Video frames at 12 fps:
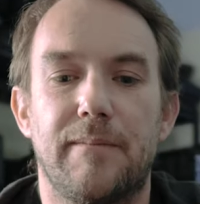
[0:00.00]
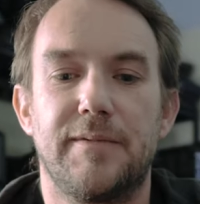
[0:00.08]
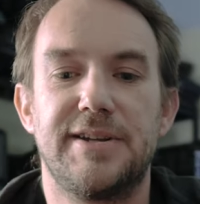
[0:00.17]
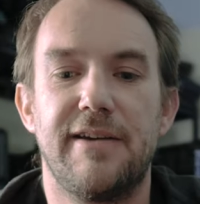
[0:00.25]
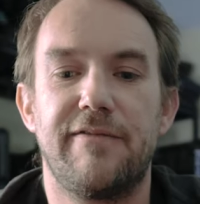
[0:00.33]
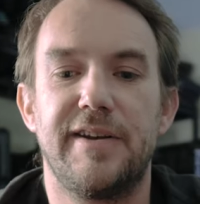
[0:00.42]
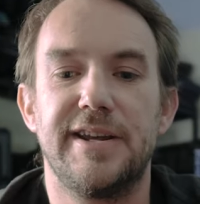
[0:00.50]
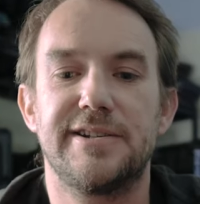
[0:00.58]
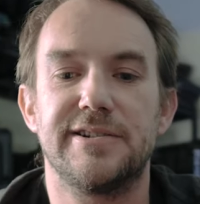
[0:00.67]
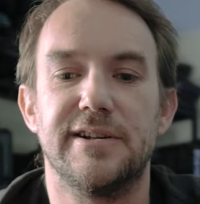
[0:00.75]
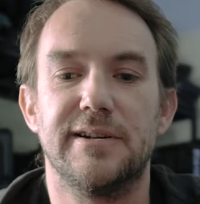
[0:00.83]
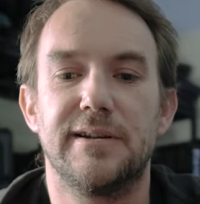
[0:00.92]

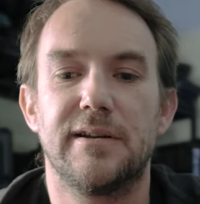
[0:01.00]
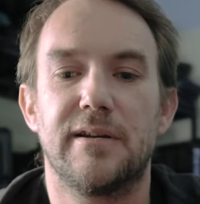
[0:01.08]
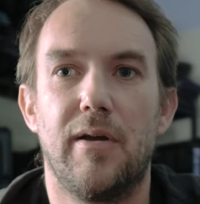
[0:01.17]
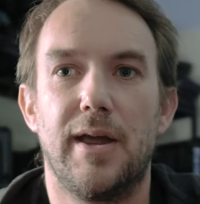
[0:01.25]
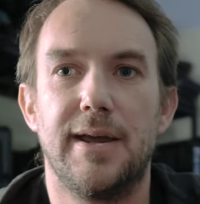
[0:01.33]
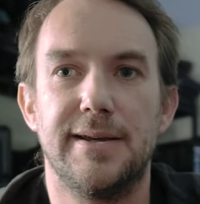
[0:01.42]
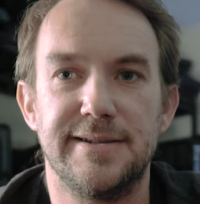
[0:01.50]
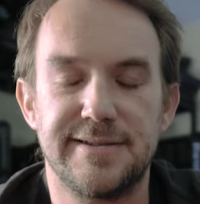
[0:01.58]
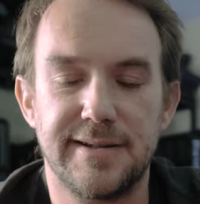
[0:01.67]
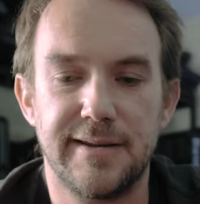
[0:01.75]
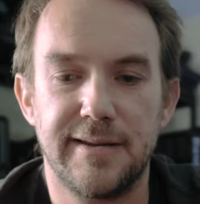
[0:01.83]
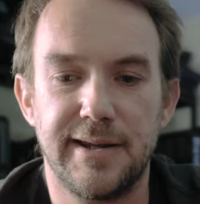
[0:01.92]
Definition
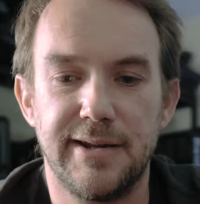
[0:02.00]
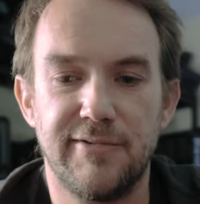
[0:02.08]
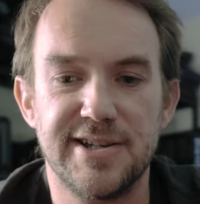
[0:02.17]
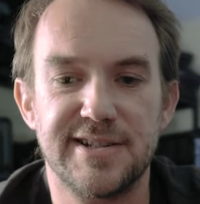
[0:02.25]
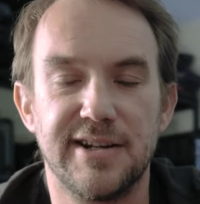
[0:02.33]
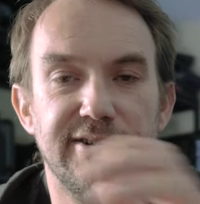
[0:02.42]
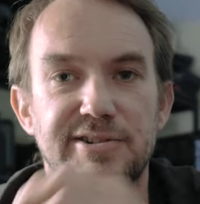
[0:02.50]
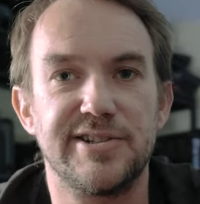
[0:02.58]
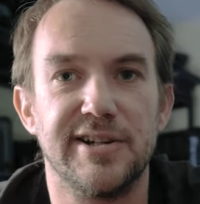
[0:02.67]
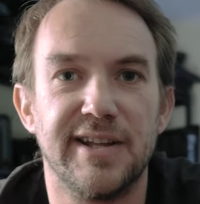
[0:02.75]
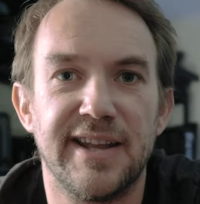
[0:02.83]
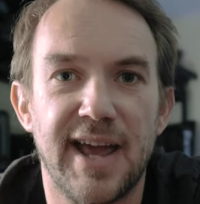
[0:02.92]
is the
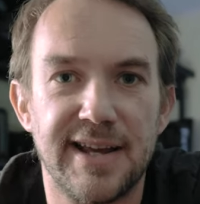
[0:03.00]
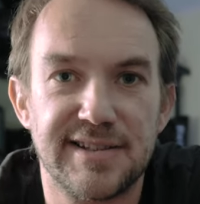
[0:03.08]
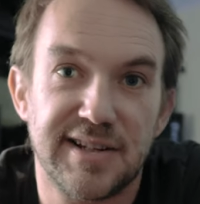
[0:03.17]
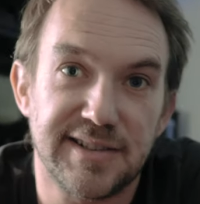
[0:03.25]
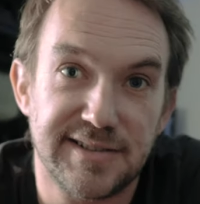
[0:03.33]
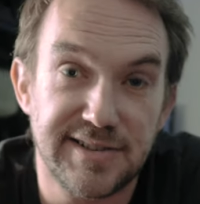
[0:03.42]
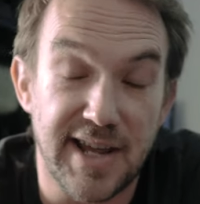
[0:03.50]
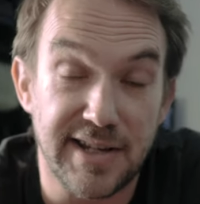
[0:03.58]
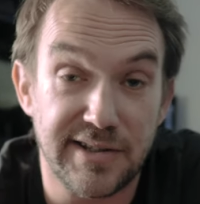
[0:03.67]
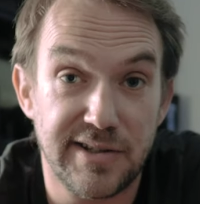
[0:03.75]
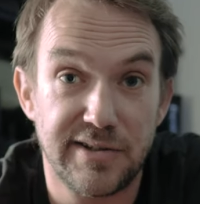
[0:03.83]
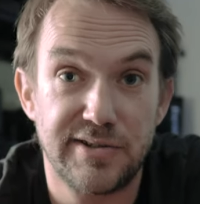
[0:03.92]
resolution that it's going to
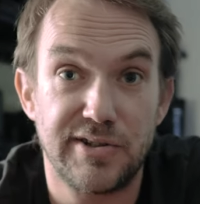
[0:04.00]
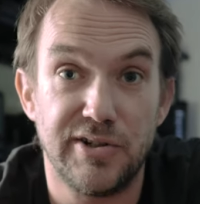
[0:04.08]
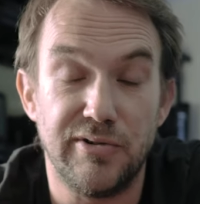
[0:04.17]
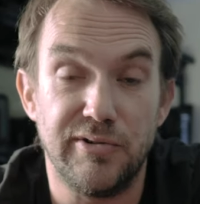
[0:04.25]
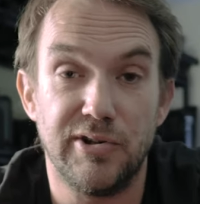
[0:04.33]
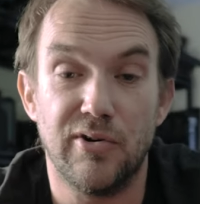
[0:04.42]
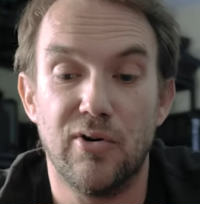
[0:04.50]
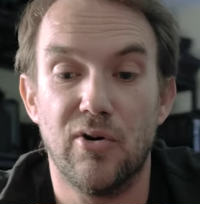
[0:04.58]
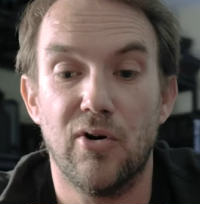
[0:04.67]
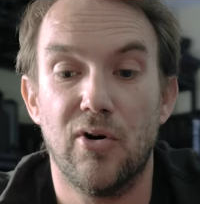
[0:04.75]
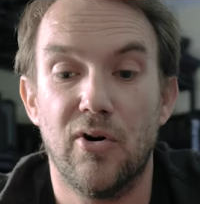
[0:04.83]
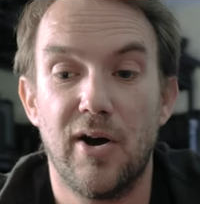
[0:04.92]
send to
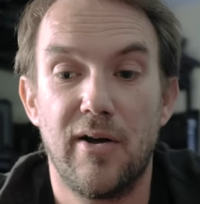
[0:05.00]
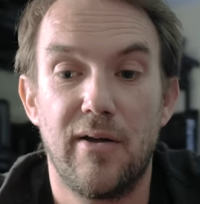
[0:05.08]
your